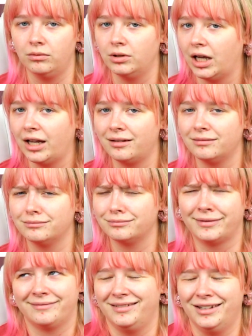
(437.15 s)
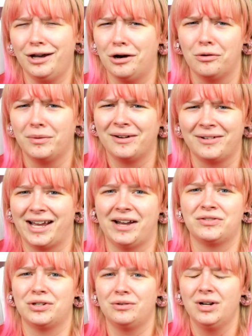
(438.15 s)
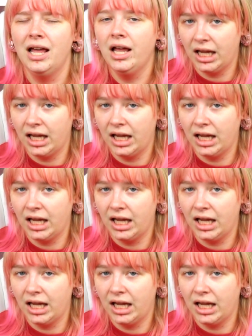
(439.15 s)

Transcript: Like, no, we don't have to,